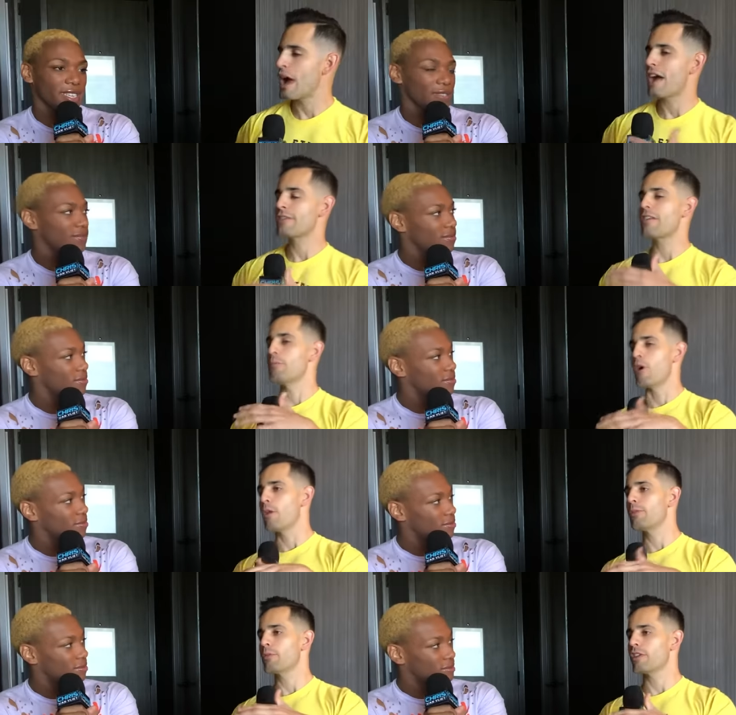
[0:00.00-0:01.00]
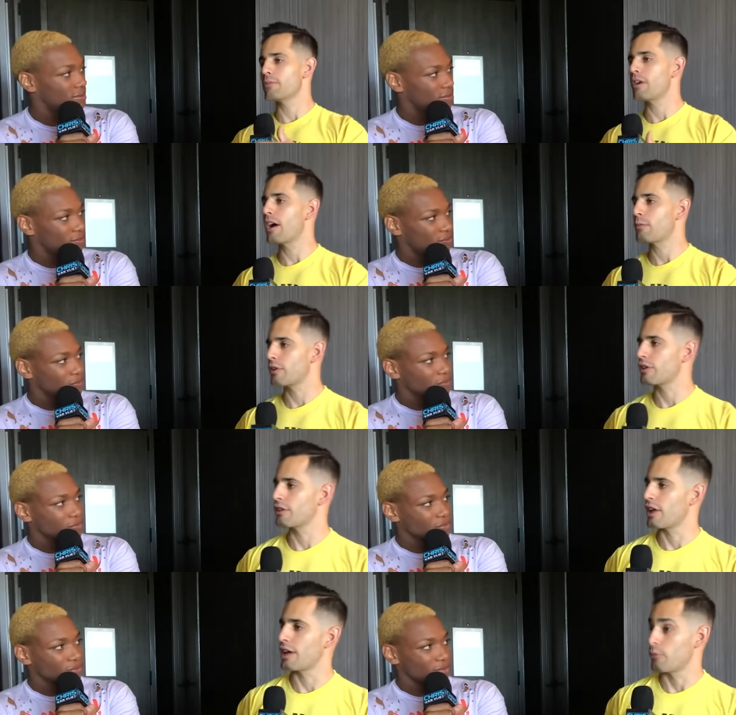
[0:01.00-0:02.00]
Speaker 1: like, you have to have a moment with your mom where
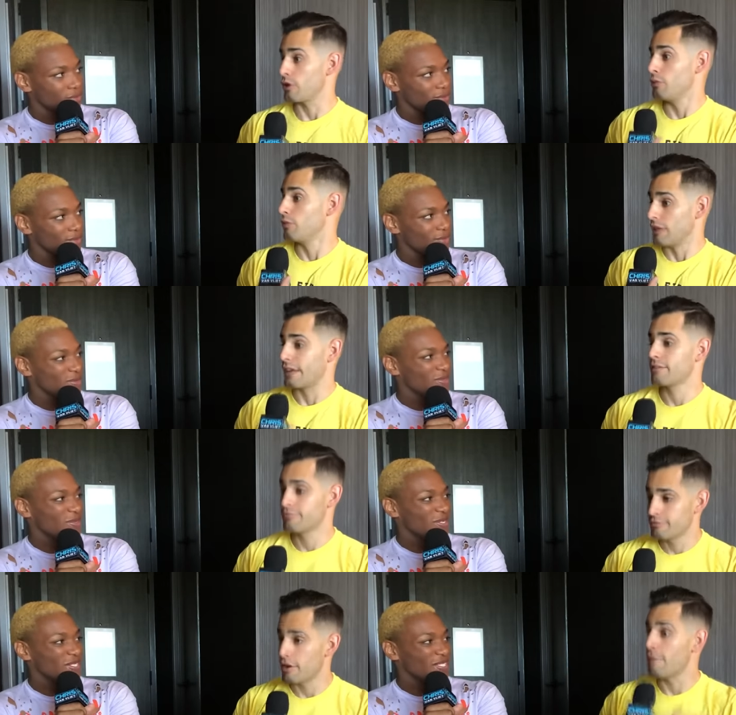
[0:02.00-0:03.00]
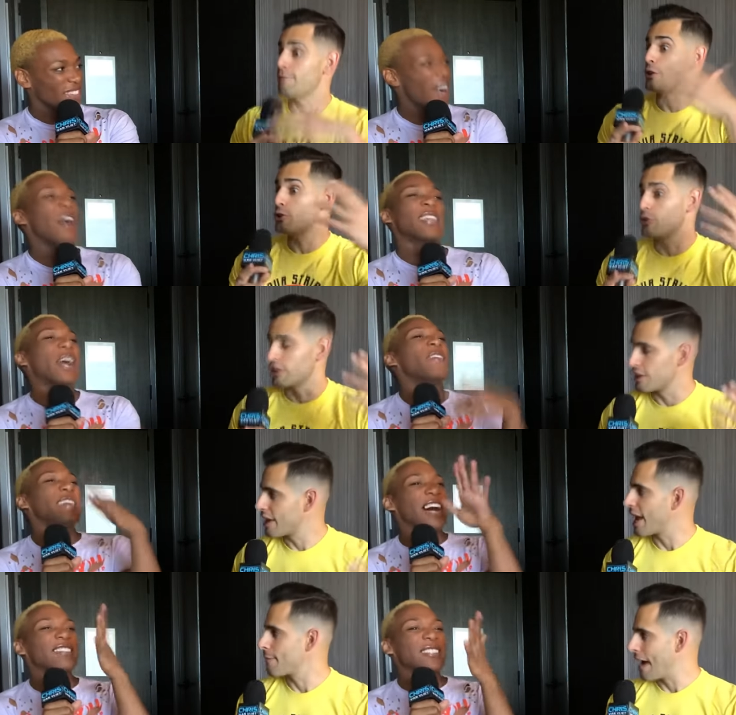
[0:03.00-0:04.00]
you're like, where you like
Speaker 2: officially oh, the
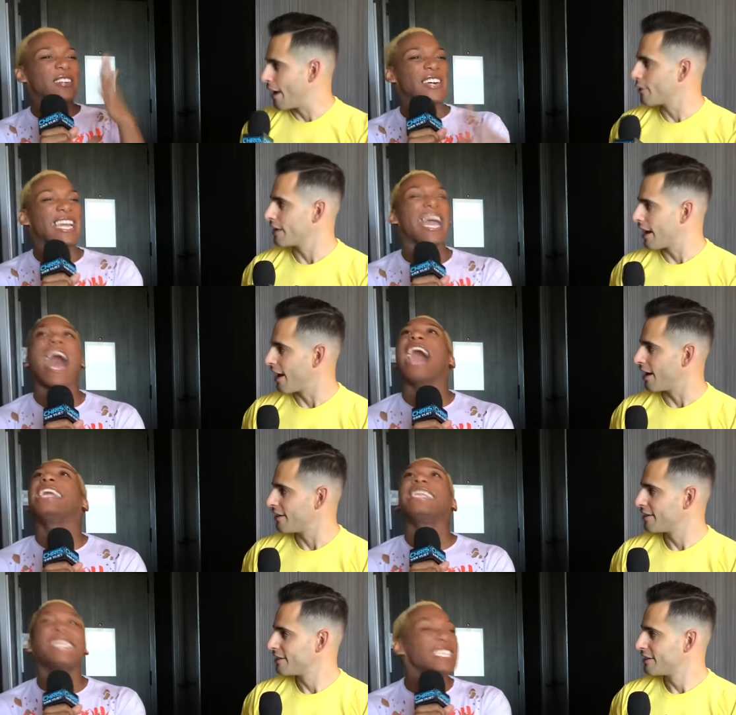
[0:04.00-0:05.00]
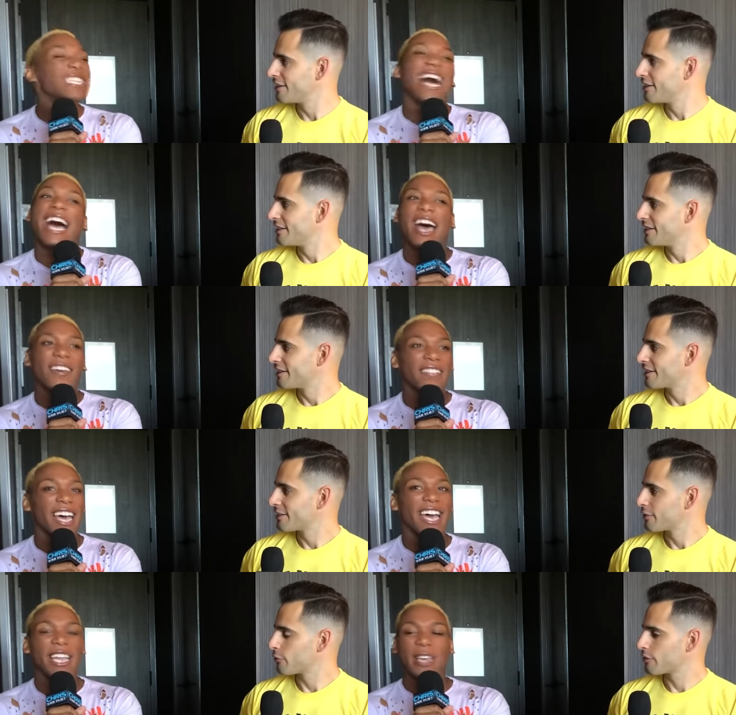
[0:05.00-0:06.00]
coming came out story? Out? Yeah. I did not
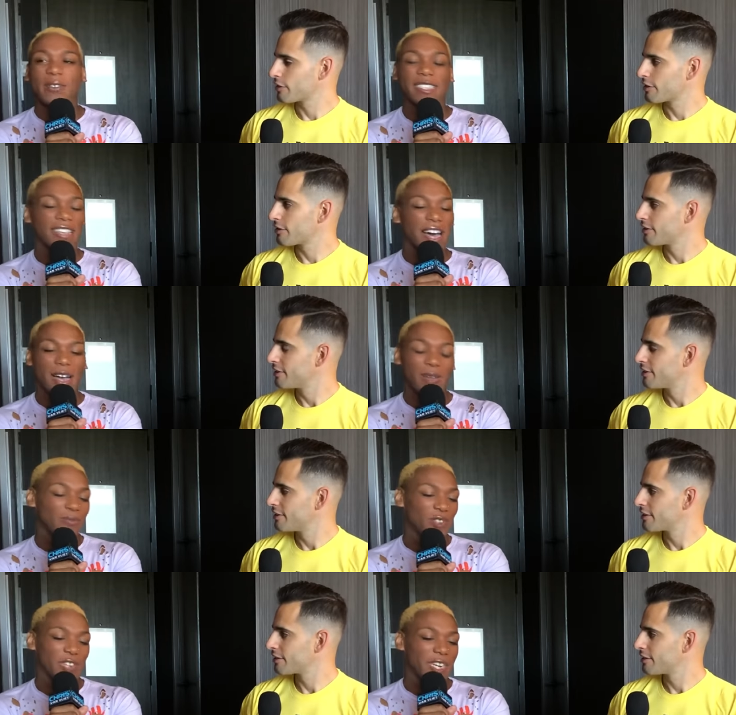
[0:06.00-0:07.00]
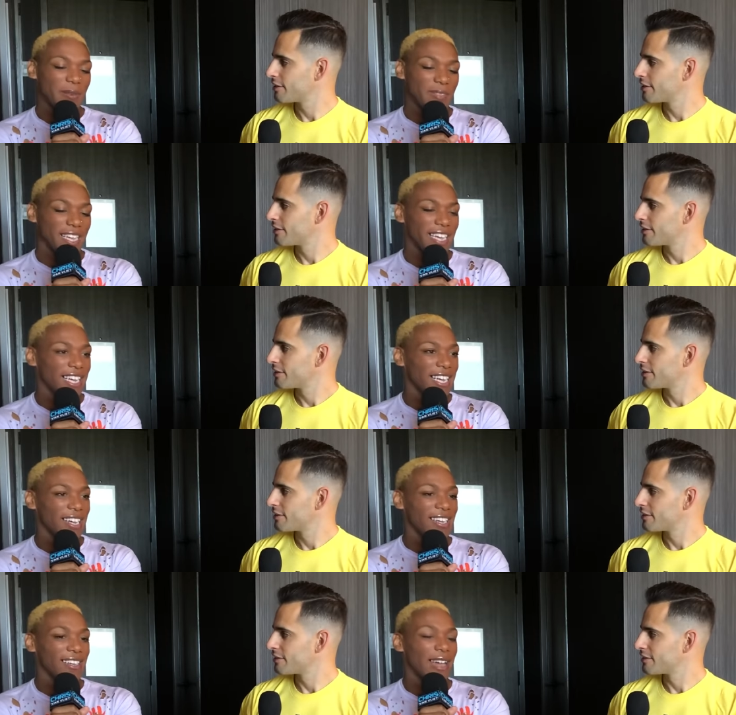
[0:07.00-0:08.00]
have that. It was um straight up like
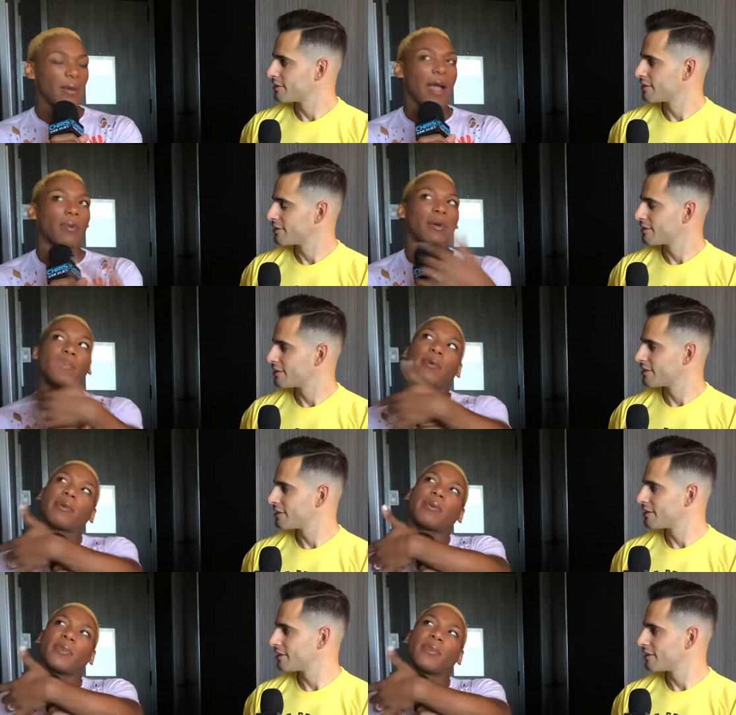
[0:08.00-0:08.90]
uh, I, I brought my, I brought my